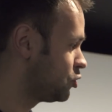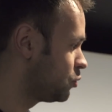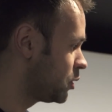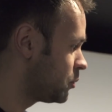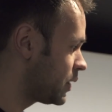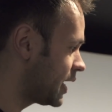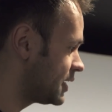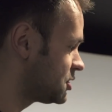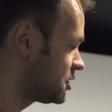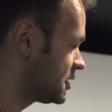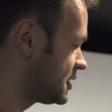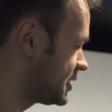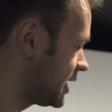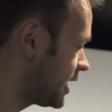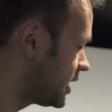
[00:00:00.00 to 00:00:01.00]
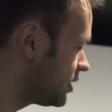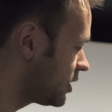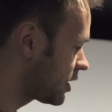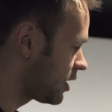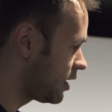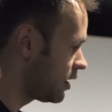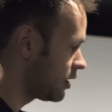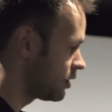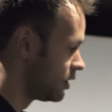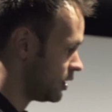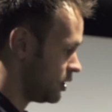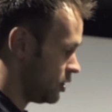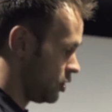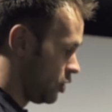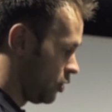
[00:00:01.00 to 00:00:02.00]
You know, when we actually sit in the car,
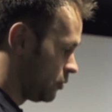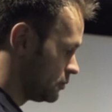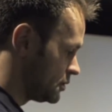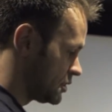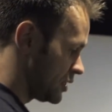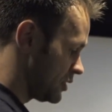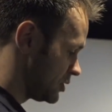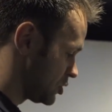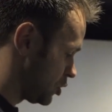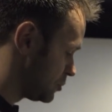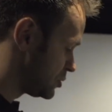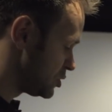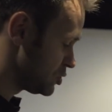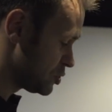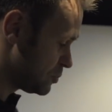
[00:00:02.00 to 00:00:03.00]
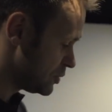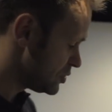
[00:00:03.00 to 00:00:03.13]
obviously there's options to